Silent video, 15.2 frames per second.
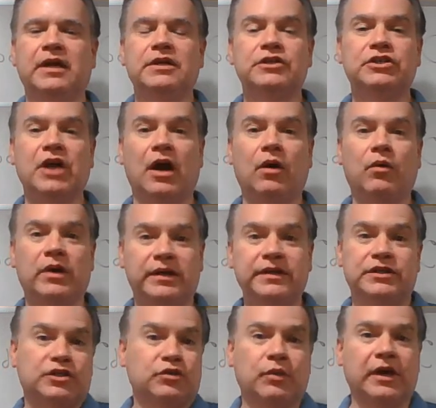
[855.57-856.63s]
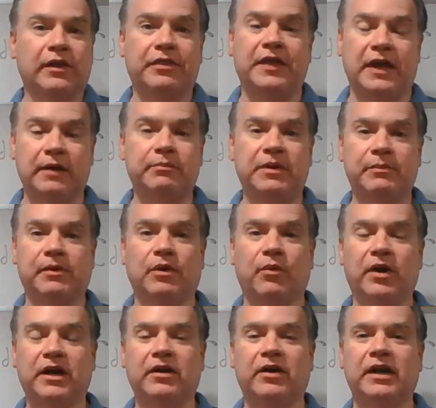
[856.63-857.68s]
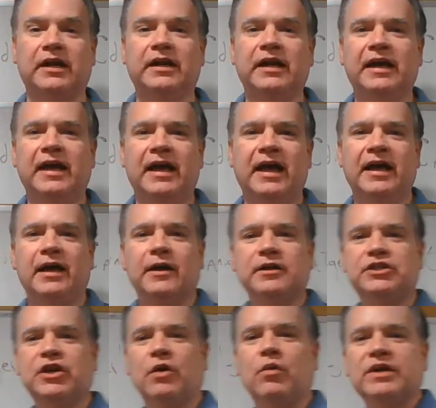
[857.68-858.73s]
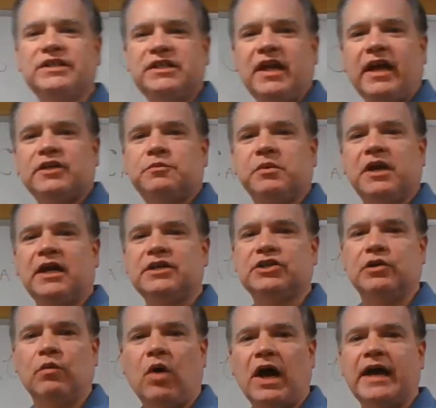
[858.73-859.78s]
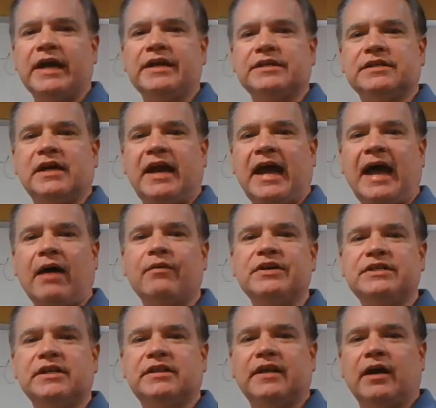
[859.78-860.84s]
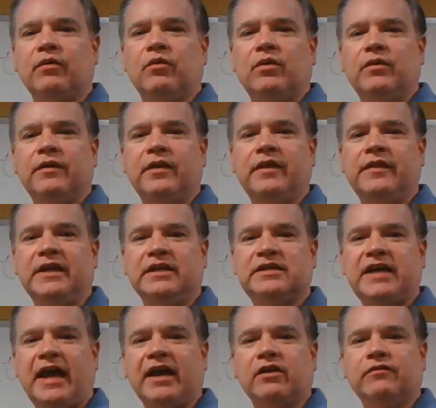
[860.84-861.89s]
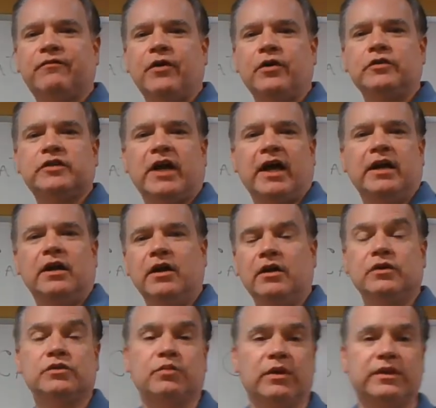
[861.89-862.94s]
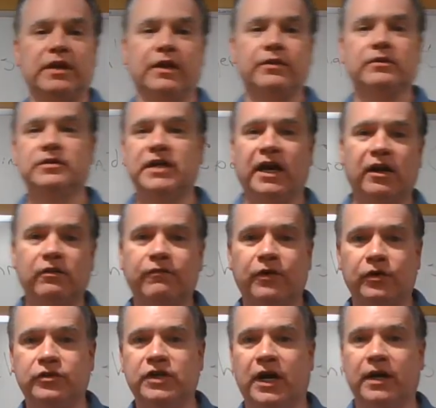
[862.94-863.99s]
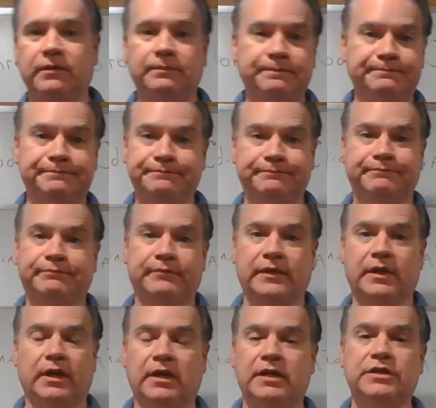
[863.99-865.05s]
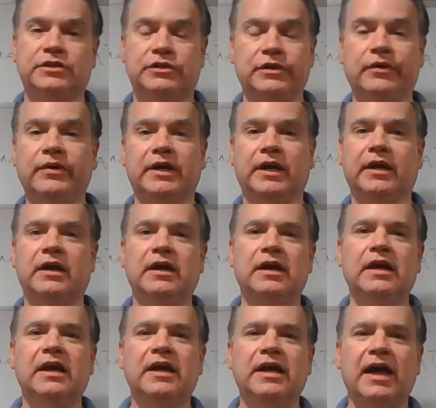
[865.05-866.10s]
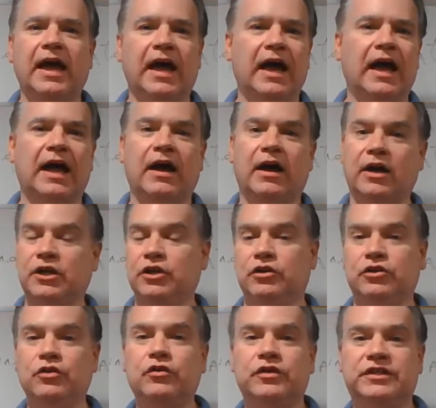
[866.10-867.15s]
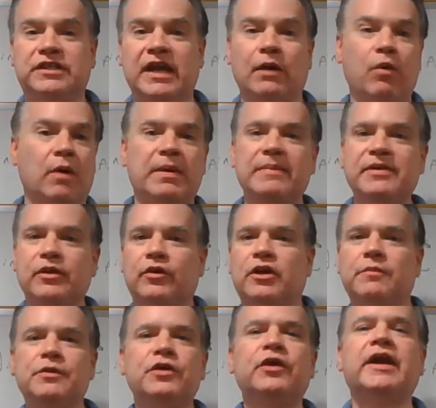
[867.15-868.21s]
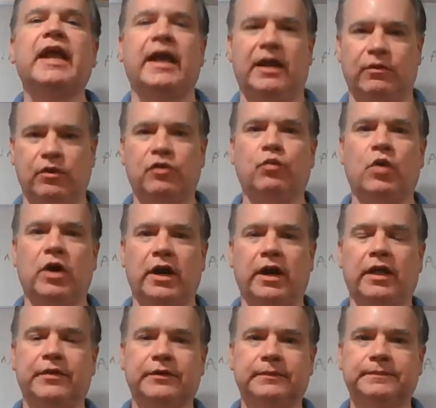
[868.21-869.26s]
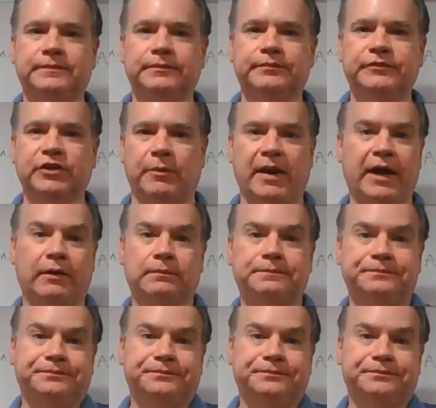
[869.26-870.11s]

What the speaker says: So this is a real thing. People are working on it. So what's the explanation? Why is it? How is it that the entangled photon knows what the other entangled photon is doing? You could say, well, maybe they're communicating with one another somehow.